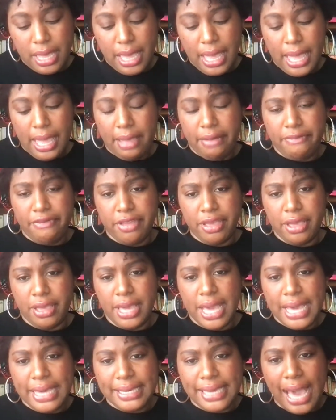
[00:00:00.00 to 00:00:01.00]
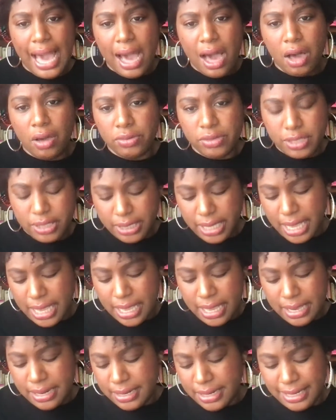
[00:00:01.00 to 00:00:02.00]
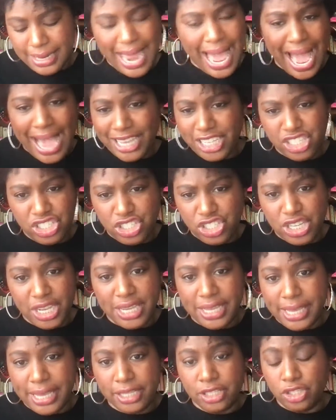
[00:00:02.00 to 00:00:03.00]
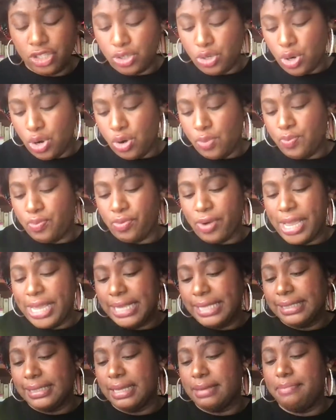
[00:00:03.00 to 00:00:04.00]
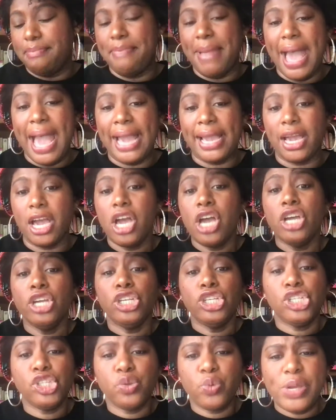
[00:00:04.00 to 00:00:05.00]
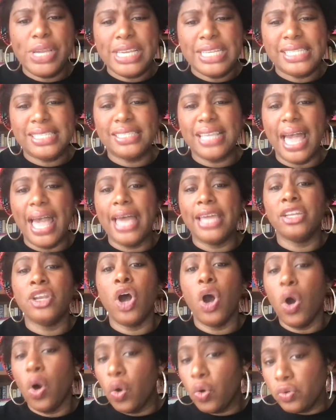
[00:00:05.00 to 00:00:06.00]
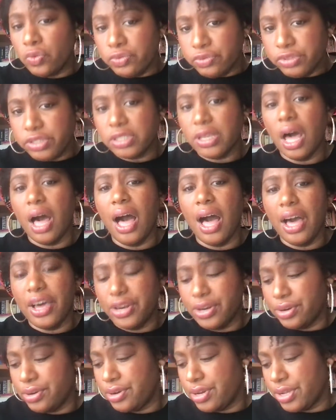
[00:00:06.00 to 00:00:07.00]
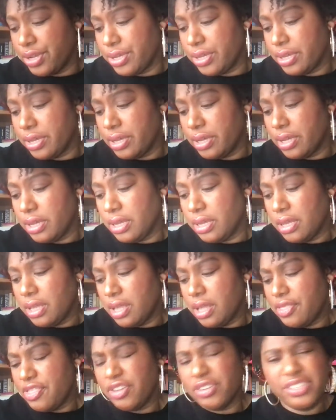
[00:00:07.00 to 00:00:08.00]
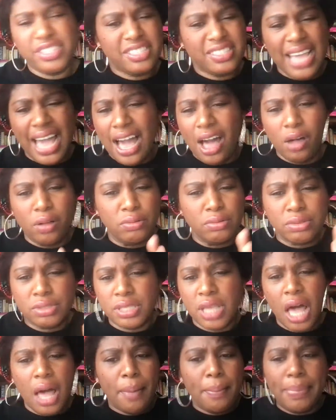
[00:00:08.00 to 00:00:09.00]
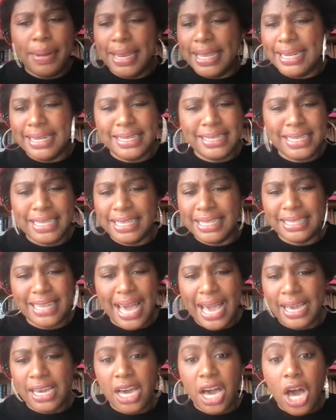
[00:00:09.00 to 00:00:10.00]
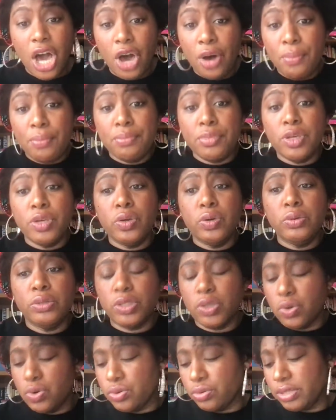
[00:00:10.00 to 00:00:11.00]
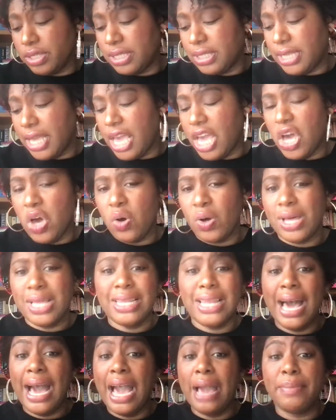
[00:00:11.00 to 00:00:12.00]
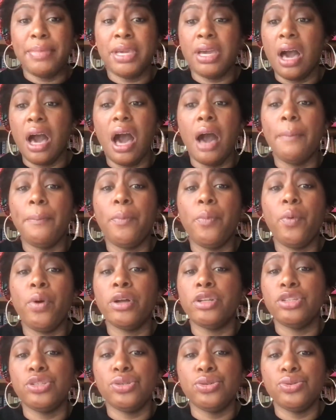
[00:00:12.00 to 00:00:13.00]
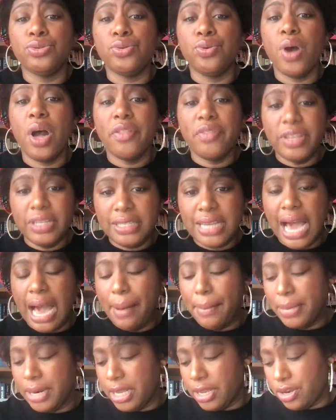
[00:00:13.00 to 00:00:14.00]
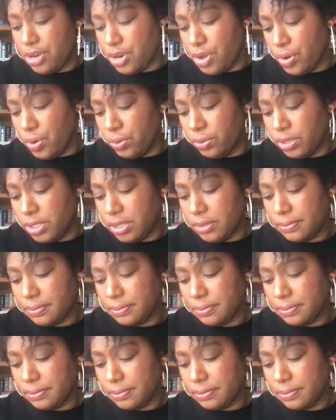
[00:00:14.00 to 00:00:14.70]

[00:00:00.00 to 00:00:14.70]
Heavy cow skin lashed against her brazen back, shrieks and oaths uttered, their sounds blending like a musical scale, climbing upward to the dominant note.